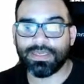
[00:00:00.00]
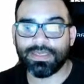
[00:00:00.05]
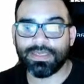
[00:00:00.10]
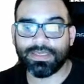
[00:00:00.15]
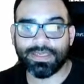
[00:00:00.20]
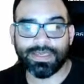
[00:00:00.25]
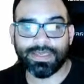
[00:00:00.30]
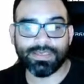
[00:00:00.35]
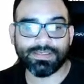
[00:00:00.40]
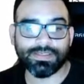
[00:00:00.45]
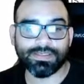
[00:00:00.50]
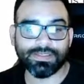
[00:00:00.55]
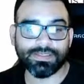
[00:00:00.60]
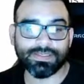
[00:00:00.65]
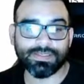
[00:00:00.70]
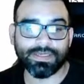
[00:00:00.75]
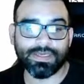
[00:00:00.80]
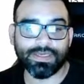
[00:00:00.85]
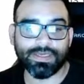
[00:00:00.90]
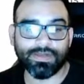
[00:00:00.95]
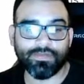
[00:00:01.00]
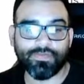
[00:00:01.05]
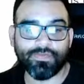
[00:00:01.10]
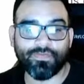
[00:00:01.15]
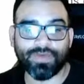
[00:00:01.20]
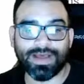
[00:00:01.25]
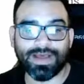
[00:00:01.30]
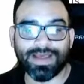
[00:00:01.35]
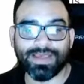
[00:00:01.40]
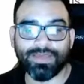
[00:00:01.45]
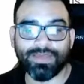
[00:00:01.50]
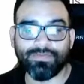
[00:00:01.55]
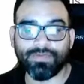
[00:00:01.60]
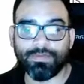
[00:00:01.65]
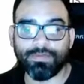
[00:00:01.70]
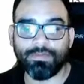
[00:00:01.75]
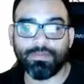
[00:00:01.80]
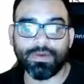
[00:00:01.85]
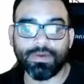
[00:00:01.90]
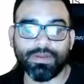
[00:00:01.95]
cases hit
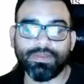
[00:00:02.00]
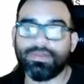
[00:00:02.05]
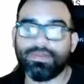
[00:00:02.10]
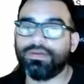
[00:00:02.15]
five-month